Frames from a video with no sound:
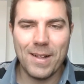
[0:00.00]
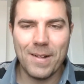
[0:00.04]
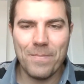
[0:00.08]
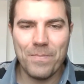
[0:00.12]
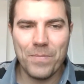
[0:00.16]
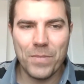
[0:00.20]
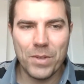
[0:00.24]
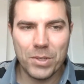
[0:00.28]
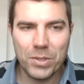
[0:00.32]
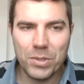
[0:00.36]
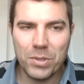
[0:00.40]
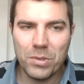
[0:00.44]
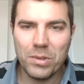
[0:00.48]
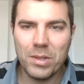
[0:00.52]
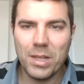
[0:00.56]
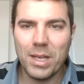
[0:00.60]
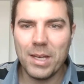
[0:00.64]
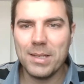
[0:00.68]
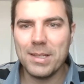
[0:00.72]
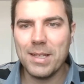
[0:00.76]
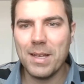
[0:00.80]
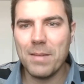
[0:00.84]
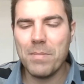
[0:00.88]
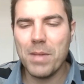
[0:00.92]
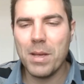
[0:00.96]
There's two
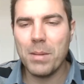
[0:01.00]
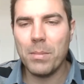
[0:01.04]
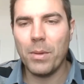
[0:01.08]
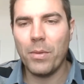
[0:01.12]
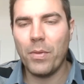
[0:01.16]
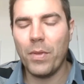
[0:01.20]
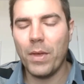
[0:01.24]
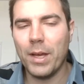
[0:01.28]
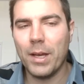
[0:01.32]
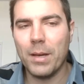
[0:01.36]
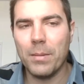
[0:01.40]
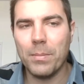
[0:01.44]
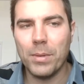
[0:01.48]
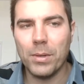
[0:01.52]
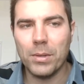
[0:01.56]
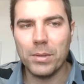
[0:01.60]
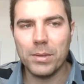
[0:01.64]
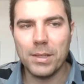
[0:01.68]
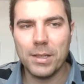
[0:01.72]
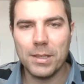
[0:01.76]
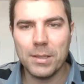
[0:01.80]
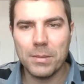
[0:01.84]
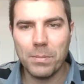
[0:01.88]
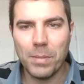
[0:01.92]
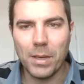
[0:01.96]
things that made me think about
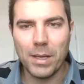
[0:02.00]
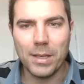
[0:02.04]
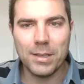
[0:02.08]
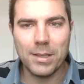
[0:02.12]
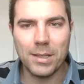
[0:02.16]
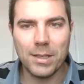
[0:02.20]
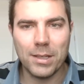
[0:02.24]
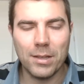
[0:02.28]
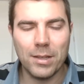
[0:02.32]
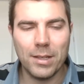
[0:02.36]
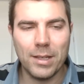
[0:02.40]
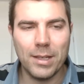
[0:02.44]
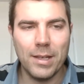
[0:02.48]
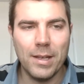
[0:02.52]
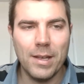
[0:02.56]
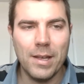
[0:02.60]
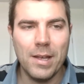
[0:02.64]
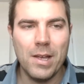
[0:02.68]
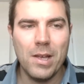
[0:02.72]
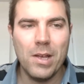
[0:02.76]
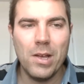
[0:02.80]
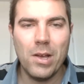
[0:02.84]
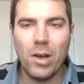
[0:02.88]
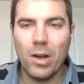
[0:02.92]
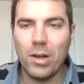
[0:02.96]
this basically
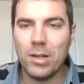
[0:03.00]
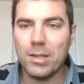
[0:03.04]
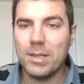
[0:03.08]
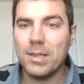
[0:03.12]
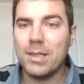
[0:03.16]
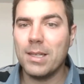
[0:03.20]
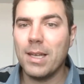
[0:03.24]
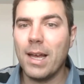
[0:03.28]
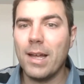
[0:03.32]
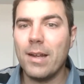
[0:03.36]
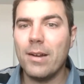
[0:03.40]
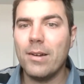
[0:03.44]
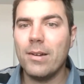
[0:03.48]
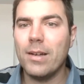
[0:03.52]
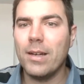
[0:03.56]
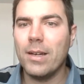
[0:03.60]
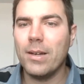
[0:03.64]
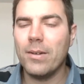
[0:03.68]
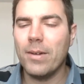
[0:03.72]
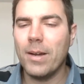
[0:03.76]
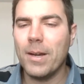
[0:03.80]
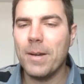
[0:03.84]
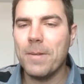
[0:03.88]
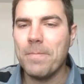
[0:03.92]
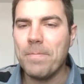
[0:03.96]
on Saturday,
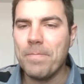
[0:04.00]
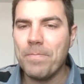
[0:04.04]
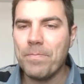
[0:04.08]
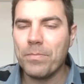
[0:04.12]
right?